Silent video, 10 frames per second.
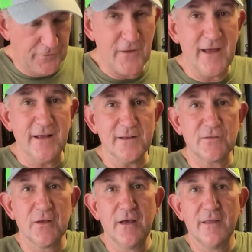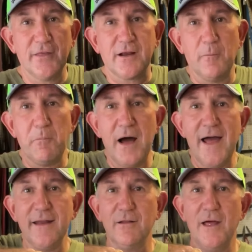this, the
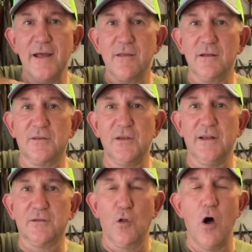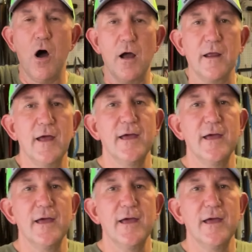combined length, you can see it's long.